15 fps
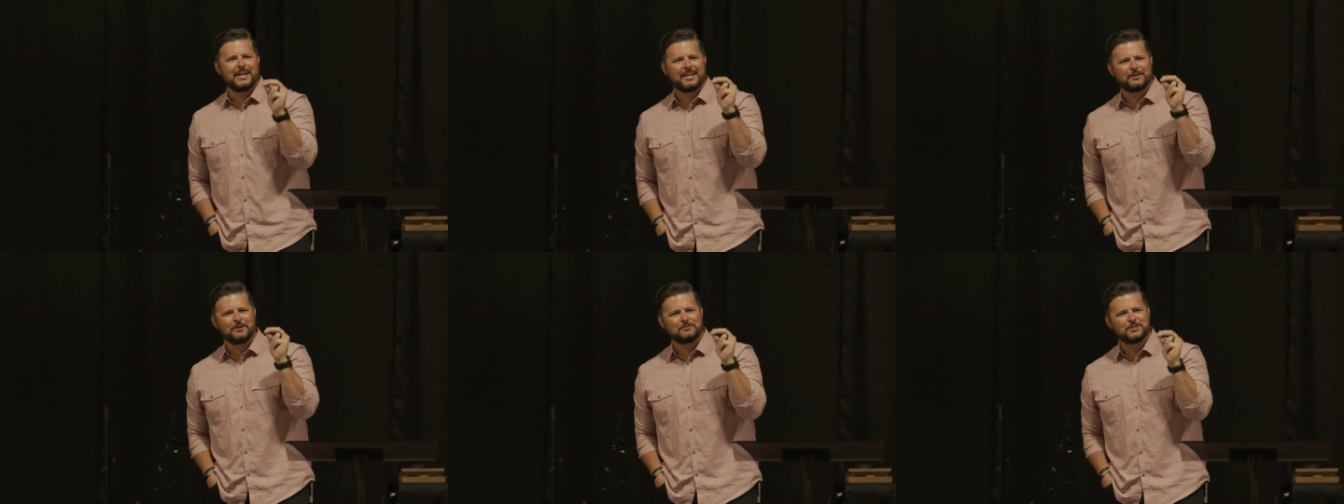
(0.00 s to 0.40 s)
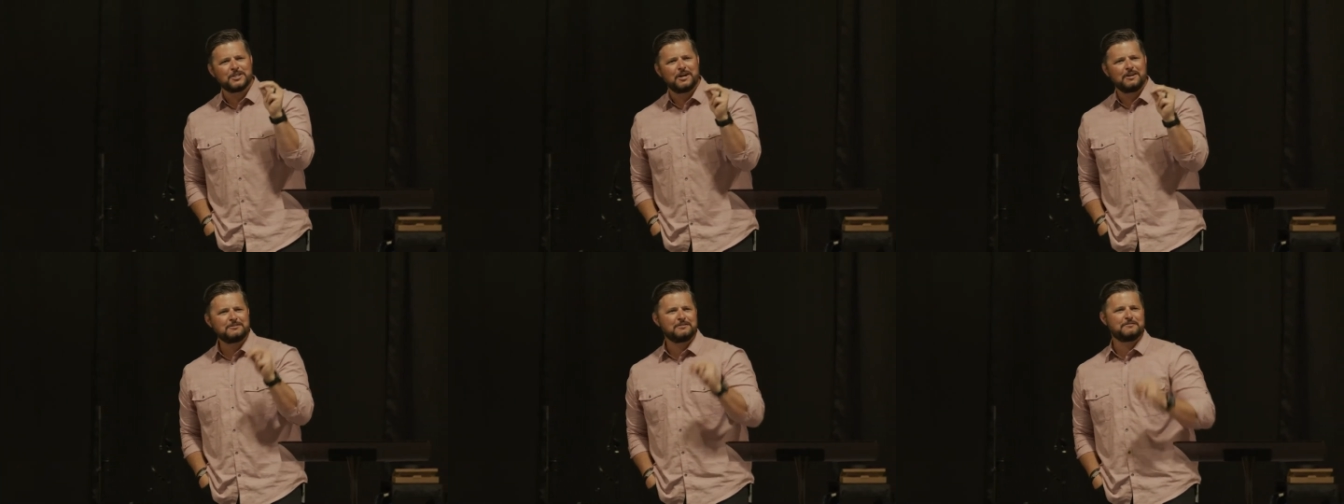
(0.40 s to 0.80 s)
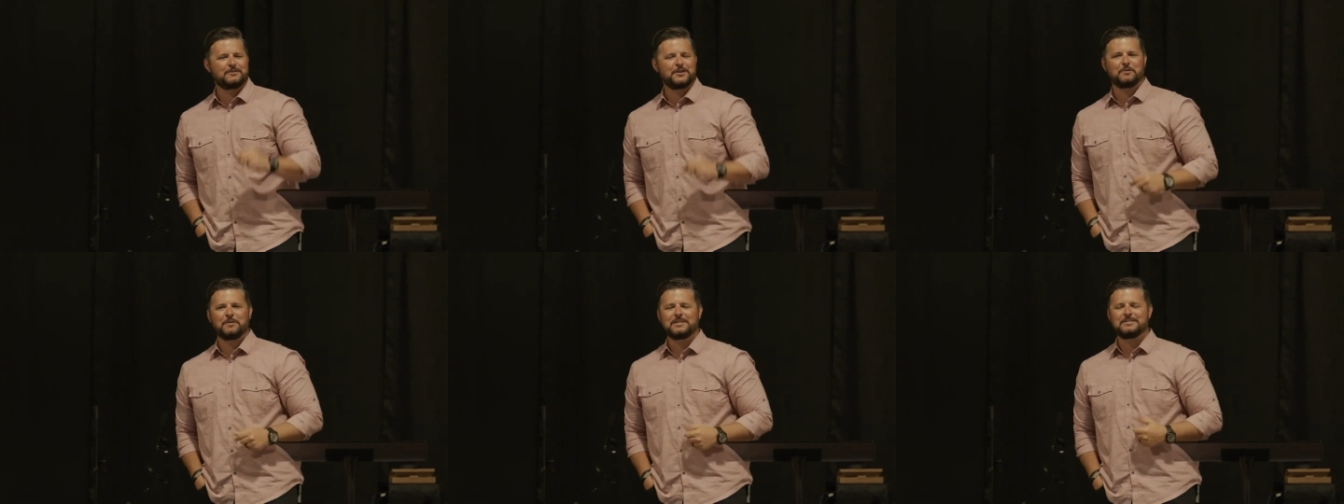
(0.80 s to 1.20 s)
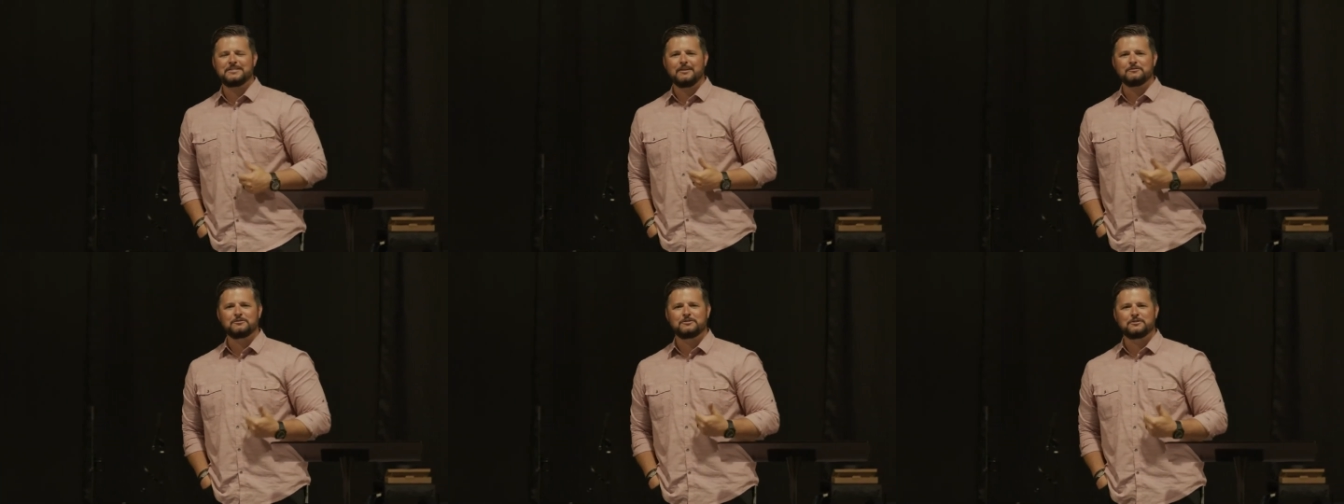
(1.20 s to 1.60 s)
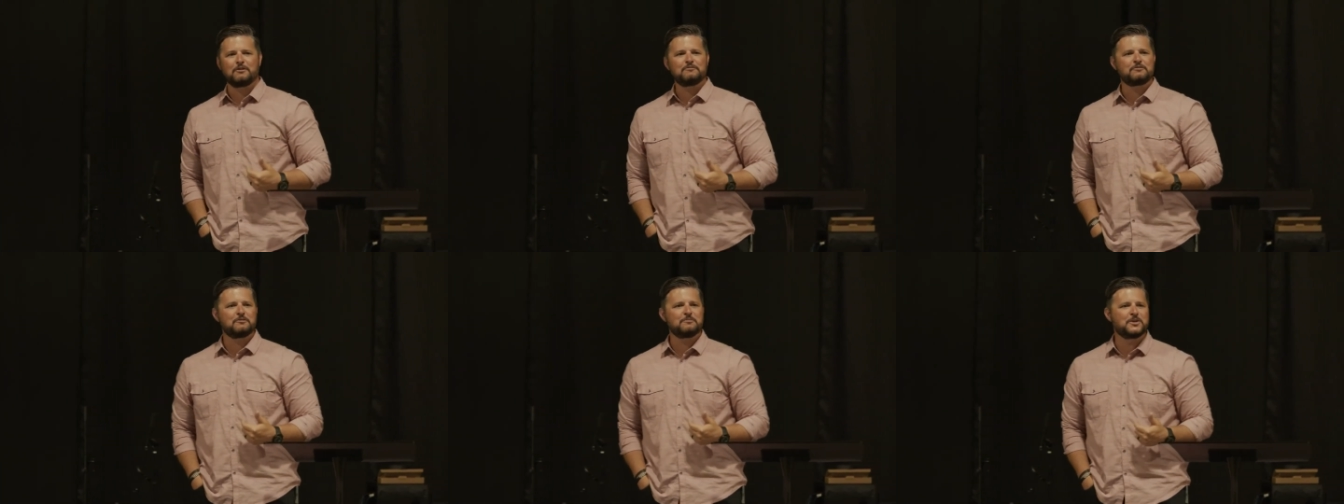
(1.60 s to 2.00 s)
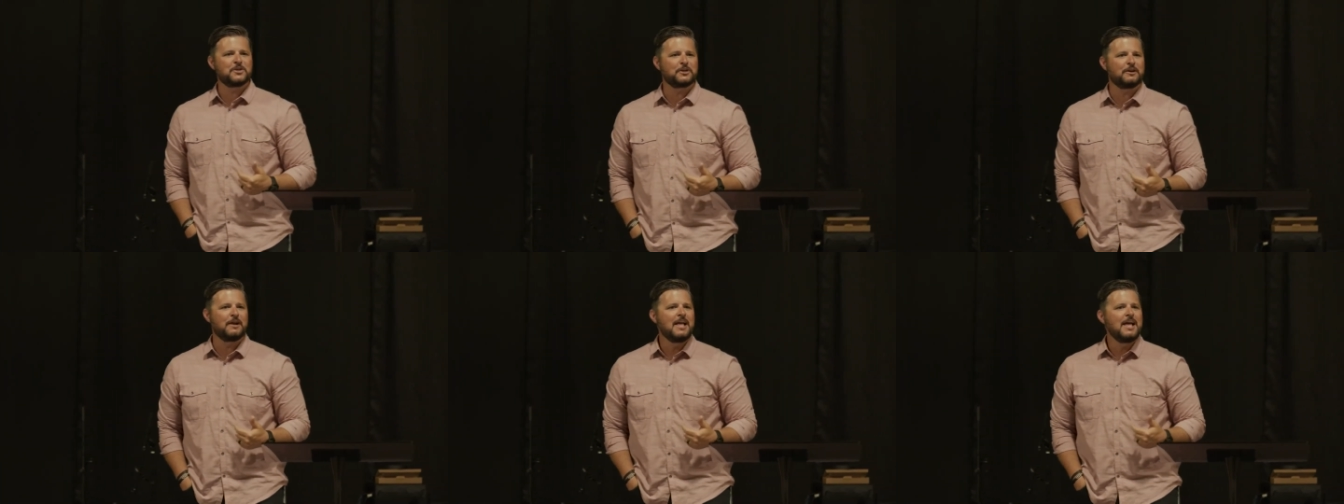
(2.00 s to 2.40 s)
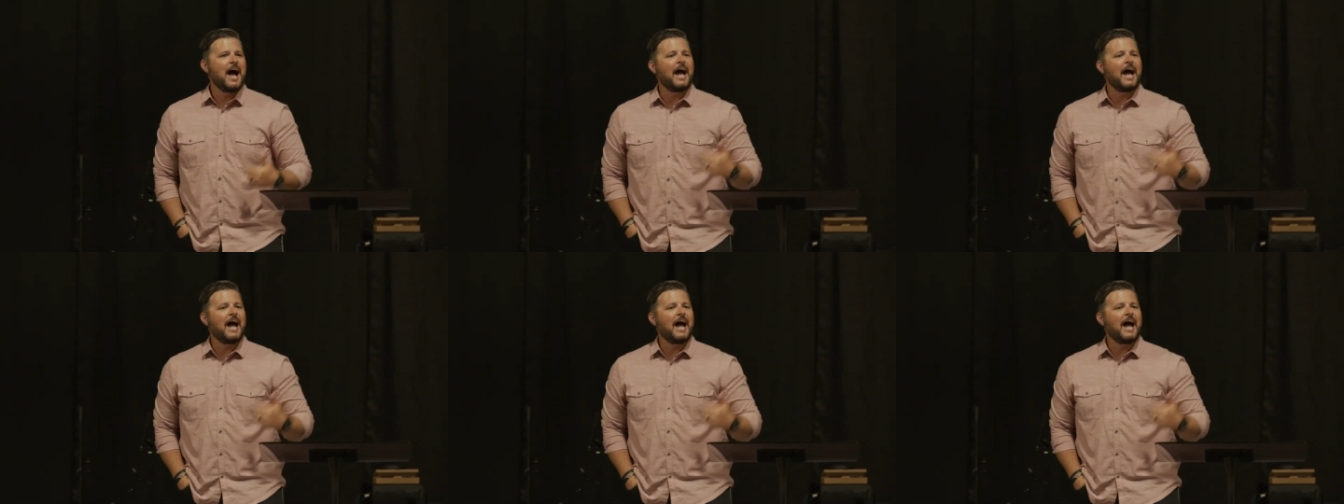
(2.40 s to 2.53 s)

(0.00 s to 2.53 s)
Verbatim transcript: And I go, John Sevier, that sounds so familiar.